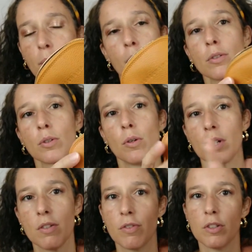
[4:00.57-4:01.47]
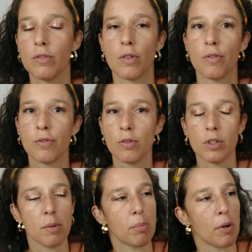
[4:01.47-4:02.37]
purse, or even the
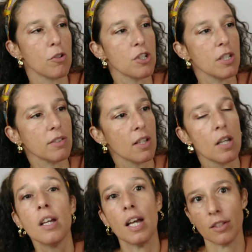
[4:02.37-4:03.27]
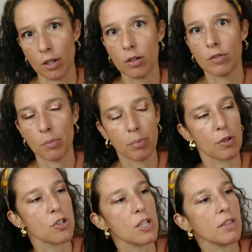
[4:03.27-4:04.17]
Foulonné pouches and other
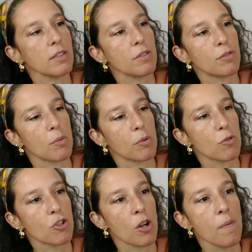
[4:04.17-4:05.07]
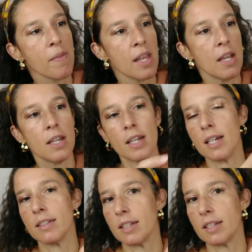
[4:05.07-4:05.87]
pouches from Longchamp, and